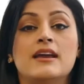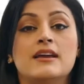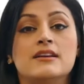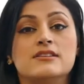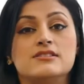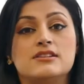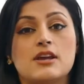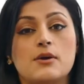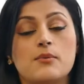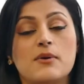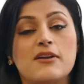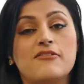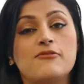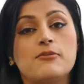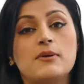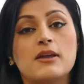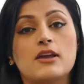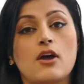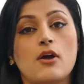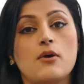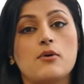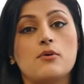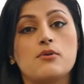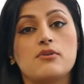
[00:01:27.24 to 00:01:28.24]
So if we
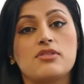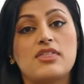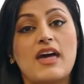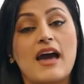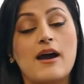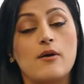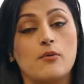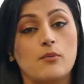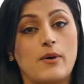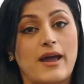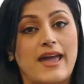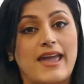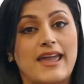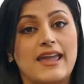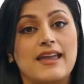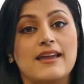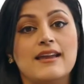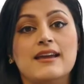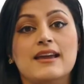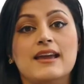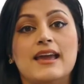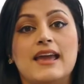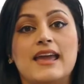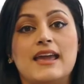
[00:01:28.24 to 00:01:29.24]
go that way,
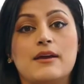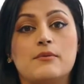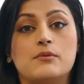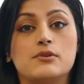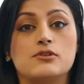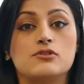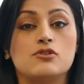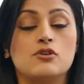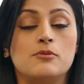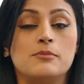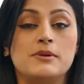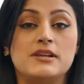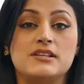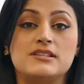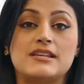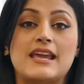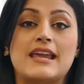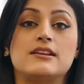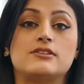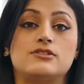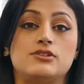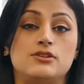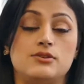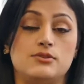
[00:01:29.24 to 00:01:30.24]
it would normally
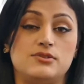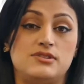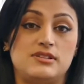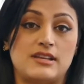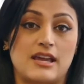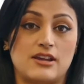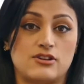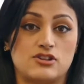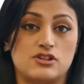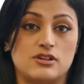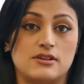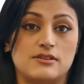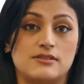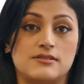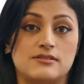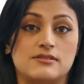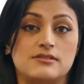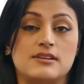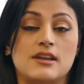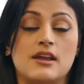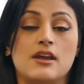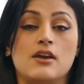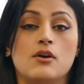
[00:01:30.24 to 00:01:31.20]
take 2 sessions,